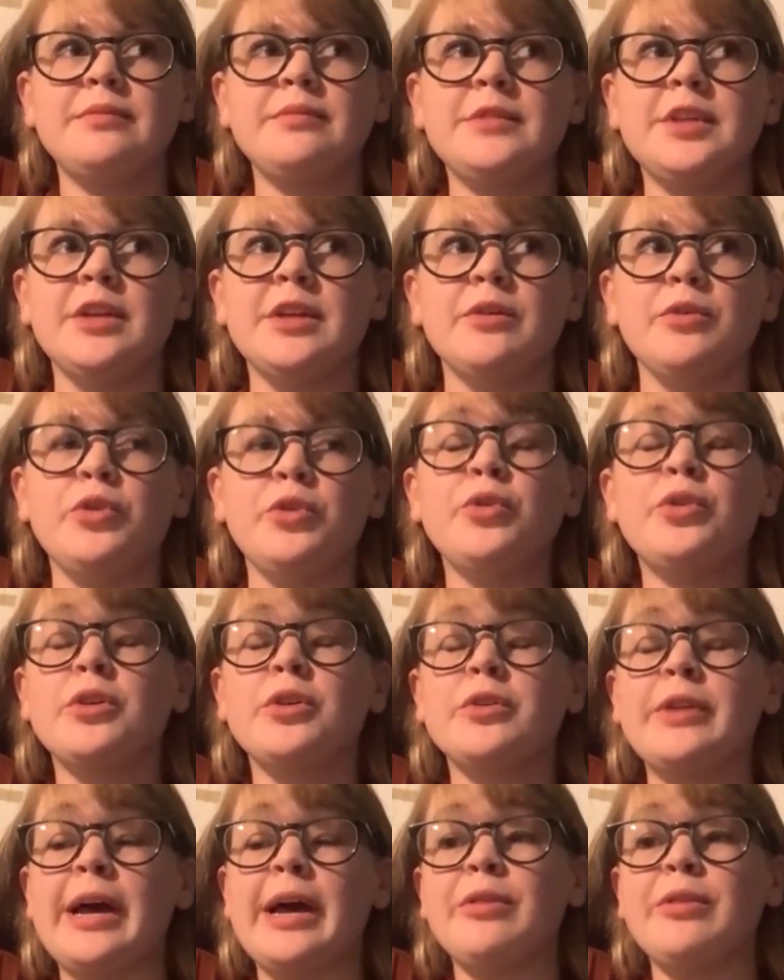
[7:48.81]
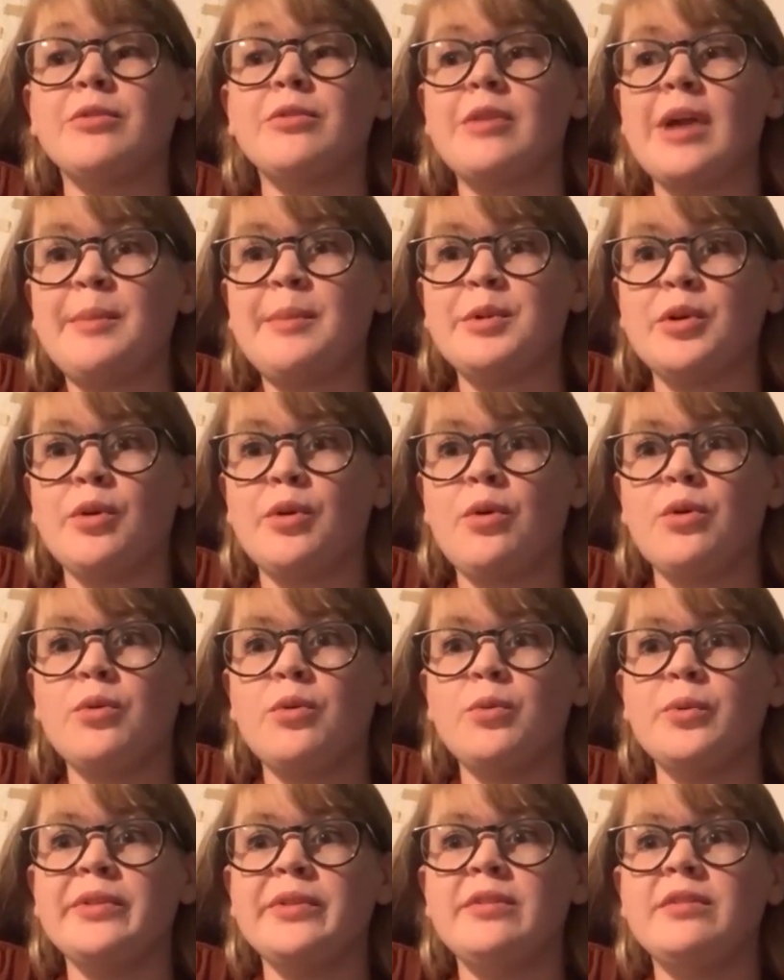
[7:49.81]
you could go down the rabbit
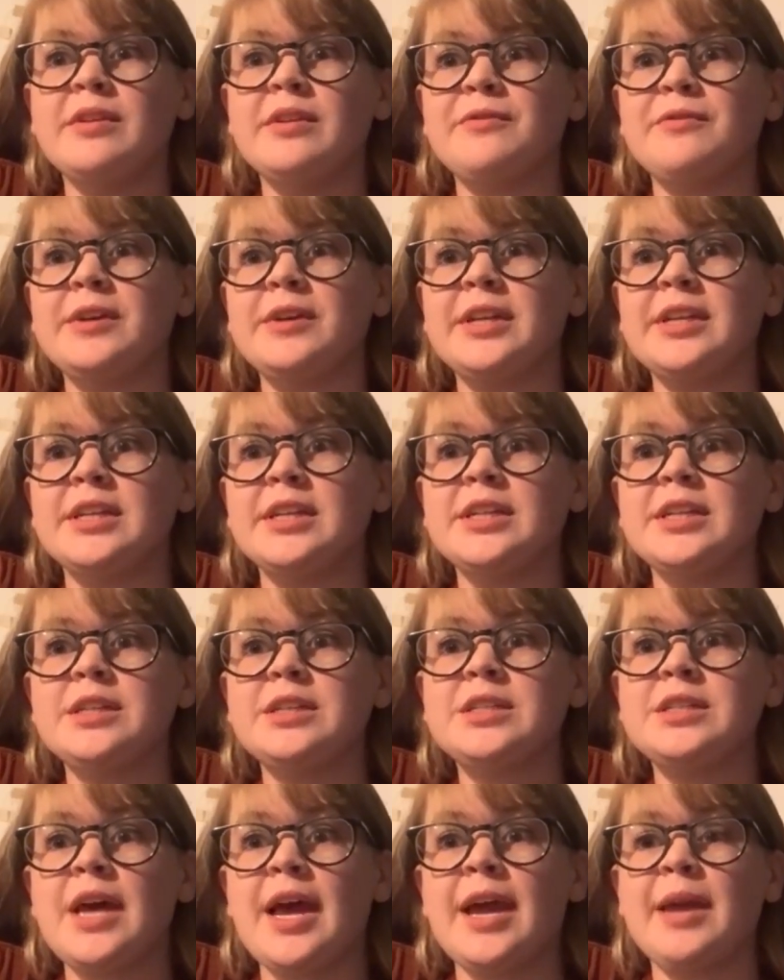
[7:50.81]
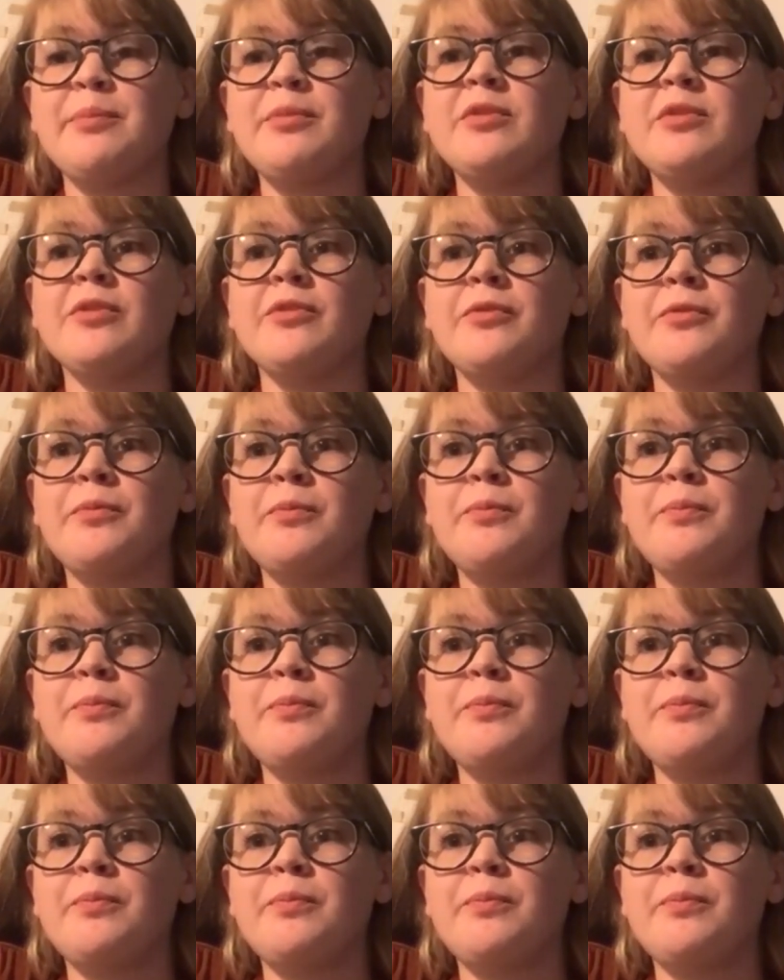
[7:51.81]
hole with different types of